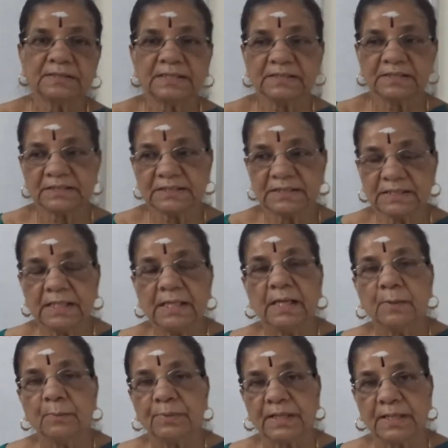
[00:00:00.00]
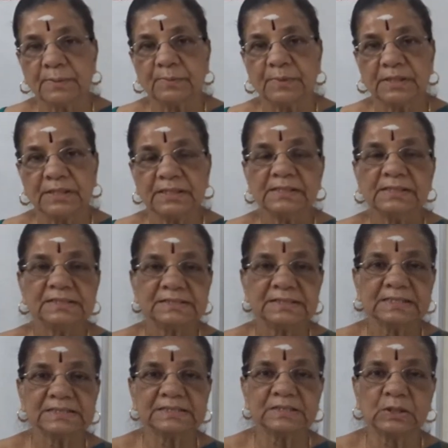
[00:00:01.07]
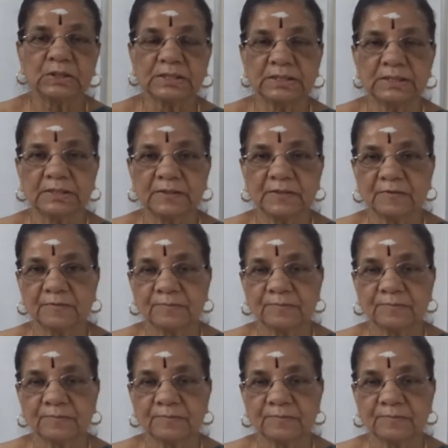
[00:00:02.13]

That is the primary sex organ.